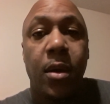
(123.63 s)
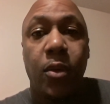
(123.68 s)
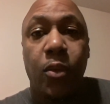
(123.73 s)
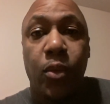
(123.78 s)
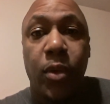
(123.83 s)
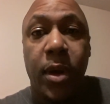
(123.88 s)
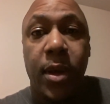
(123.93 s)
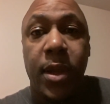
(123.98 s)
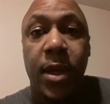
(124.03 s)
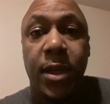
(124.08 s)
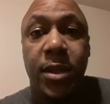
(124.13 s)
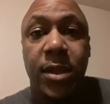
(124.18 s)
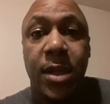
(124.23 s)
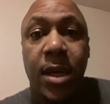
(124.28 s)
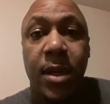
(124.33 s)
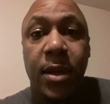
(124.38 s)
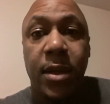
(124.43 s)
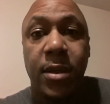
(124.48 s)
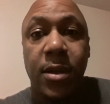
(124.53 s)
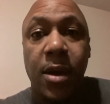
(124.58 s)
where they
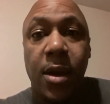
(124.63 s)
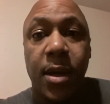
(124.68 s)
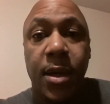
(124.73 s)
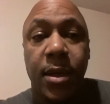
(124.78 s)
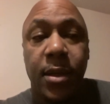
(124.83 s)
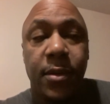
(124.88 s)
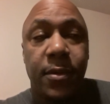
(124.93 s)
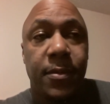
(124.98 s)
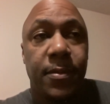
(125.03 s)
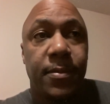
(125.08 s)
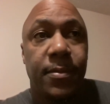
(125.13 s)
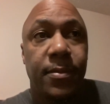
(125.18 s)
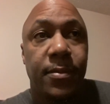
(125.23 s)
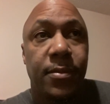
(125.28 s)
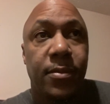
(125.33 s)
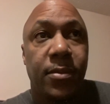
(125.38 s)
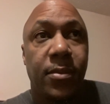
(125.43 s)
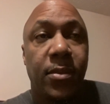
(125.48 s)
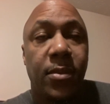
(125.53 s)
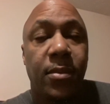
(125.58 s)
shot the target.
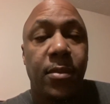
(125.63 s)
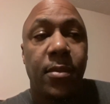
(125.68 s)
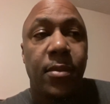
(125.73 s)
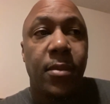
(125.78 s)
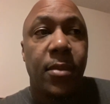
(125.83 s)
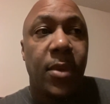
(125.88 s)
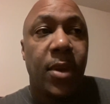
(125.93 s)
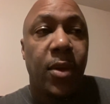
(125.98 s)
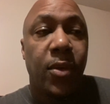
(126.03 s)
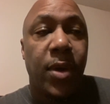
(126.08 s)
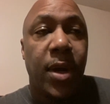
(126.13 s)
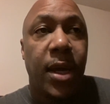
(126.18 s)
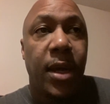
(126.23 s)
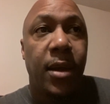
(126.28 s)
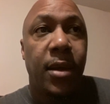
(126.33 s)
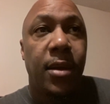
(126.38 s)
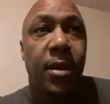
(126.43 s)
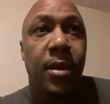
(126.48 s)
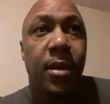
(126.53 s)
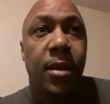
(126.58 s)
Right
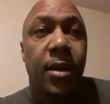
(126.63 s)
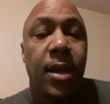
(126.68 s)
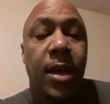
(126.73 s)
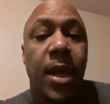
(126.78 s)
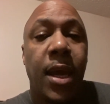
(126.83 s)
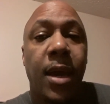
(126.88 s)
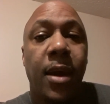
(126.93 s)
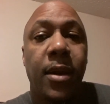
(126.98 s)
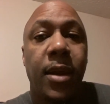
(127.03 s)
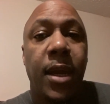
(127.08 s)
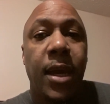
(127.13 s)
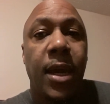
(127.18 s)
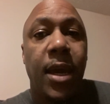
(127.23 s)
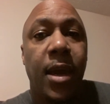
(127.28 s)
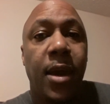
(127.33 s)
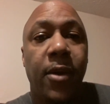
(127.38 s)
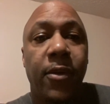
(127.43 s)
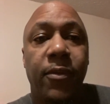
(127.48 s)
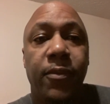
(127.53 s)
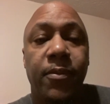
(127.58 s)
now they
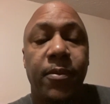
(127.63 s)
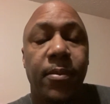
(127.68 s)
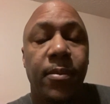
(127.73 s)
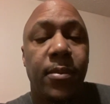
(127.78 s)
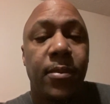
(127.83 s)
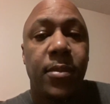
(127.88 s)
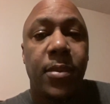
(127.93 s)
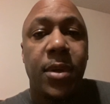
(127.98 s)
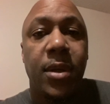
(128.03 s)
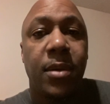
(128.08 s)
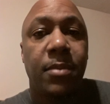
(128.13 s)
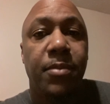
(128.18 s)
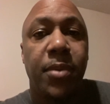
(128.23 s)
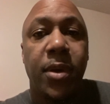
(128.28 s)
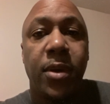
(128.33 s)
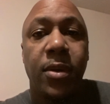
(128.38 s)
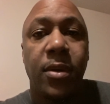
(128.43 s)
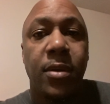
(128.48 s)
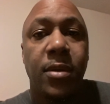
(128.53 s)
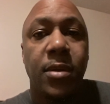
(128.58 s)
have
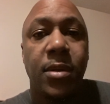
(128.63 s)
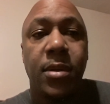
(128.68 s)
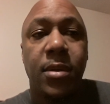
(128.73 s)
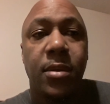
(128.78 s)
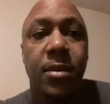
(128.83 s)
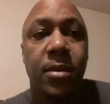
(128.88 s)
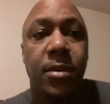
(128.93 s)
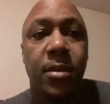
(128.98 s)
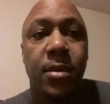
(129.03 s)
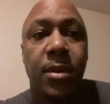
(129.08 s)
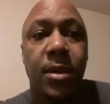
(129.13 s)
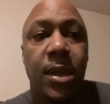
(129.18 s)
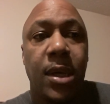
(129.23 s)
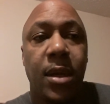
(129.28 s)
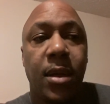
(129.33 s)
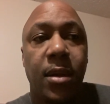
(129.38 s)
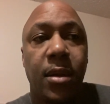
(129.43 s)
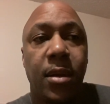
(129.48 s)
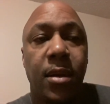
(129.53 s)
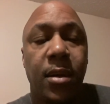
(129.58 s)
computers
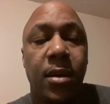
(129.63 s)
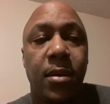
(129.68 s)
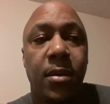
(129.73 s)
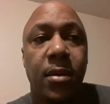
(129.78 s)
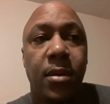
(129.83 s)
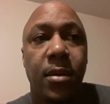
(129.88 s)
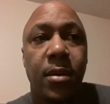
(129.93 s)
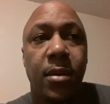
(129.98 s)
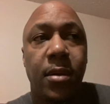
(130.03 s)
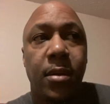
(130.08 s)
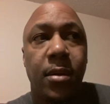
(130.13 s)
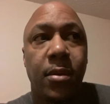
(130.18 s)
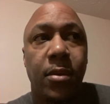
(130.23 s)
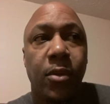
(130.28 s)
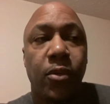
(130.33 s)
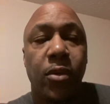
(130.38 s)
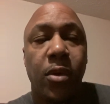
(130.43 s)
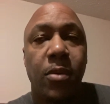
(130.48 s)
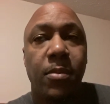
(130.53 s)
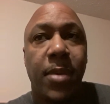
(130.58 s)
that
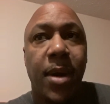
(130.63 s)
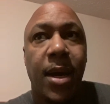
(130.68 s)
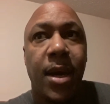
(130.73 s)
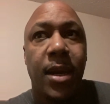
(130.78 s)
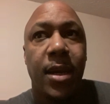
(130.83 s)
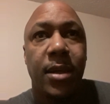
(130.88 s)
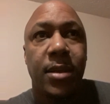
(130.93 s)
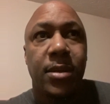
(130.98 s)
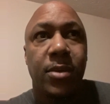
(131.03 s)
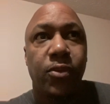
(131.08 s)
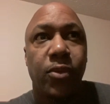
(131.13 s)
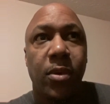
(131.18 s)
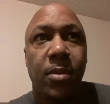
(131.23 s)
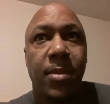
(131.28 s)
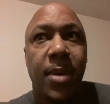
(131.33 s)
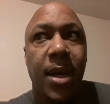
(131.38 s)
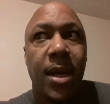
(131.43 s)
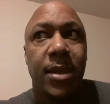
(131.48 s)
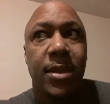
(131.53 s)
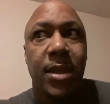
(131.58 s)
robotics,
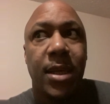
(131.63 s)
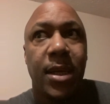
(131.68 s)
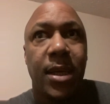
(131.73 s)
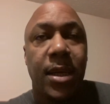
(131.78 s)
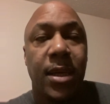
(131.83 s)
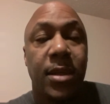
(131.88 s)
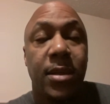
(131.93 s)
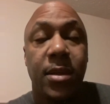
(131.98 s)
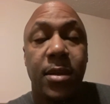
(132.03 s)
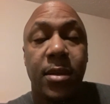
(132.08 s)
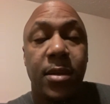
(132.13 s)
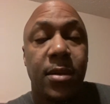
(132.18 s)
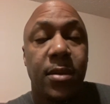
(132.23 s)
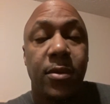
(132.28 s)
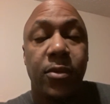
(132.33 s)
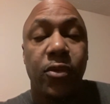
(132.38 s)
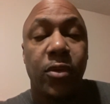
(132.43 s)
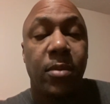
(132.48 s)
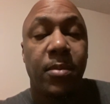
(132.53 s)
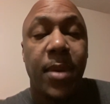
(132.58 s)
I guess,
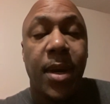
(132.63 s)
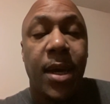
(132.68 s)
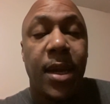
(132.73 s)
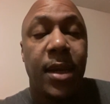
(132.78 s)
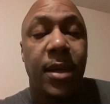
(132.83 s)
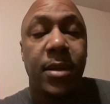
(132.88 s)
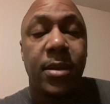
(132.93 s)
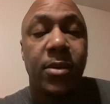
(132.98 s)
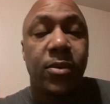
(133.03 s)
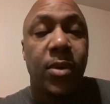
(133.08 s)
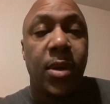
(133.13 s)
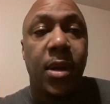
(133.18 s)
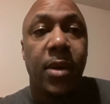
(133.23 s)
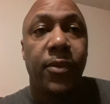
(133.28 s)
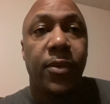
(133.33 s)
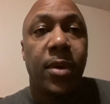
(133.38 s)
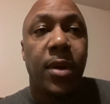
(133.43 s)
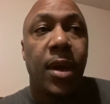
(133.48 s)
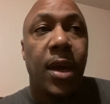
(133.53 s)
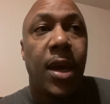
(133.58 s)
robotics or
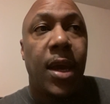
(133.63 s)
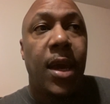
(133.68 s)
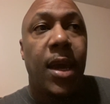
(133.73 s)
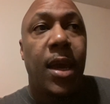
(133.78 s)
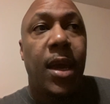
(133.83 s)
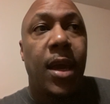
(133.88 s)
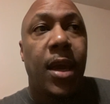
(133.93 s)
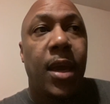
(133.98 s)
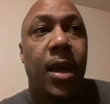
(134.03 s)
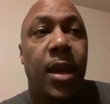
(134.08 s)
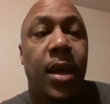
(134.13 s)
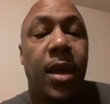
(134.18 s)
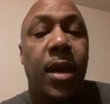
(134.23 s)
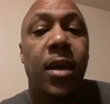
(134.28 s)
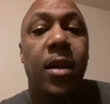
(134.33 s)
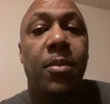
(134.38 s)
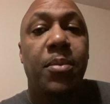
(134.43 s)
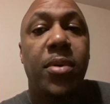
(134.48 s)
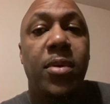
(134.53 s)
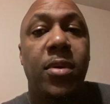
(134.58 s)
whatever.
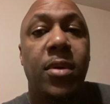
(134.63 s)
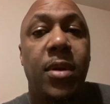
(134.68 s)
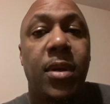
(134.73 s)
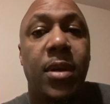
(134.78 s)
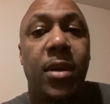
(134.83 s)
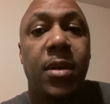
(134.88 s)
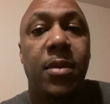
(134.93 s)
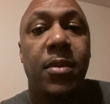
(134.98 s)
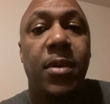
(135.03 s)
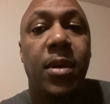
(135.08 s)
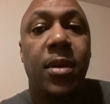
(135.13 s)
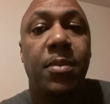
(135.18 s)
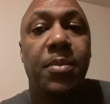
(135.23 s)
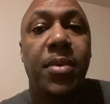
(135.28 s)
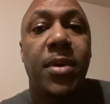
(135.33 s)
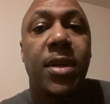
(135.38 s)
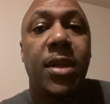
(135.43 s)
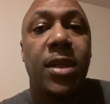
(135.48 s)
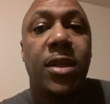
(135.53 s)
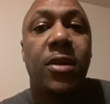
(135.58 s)
It'll put
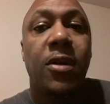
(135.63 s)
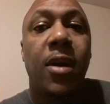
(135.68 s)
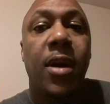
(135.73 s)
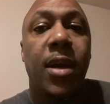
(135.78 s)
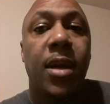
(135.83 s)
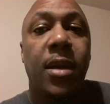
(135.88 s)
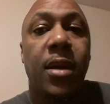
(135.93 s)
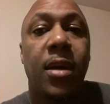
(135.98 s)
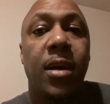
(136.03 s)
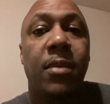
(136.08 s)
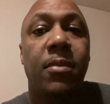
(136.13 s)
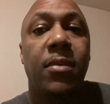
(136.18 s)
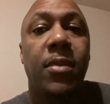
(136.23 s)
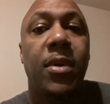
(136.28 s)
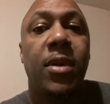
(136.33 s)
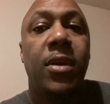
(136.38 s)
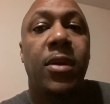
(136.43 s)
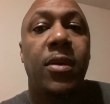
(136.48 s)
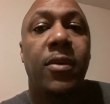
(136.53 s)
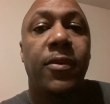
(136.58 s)
the target up.
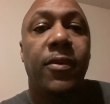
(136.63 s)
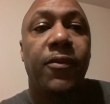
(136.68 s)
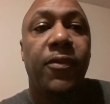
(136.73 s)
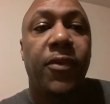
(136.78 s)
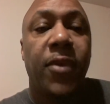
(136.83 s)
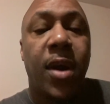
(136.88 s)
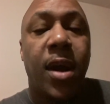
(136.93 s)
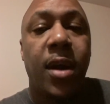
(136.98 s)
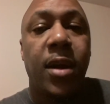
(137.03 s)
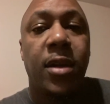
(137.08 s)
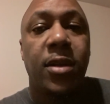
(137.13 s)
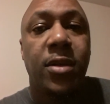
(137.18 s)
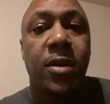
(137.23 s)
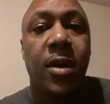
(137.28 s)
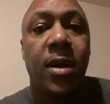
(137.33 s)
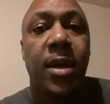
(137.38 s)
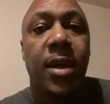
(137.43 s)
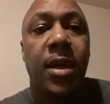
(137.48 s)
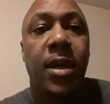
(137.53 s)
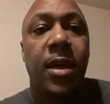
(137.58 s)
You fire the
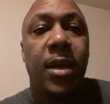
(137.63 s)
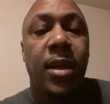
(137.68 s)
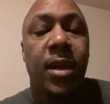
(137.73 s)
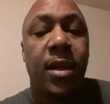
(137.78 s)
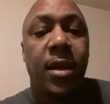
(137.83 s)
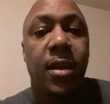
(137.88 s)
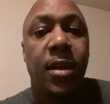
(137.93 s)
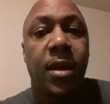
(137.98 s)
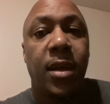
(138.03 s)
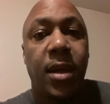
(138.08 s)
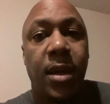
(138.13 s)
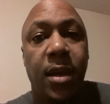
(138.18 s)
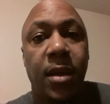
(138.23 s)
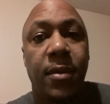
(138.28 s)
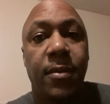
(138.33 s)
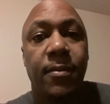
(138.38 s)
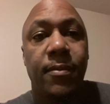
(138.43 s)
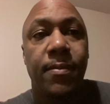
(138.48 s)
target, it'll hit,